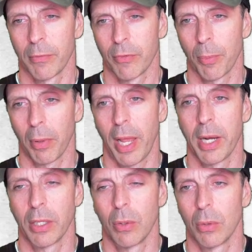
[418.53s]

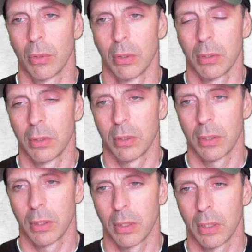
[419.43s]
planning your
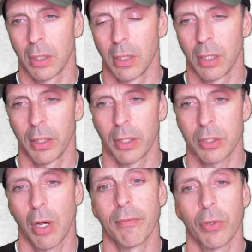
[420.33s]
the
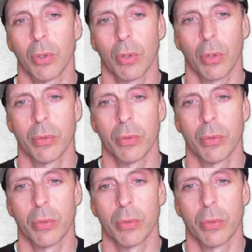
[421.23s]
time for your crew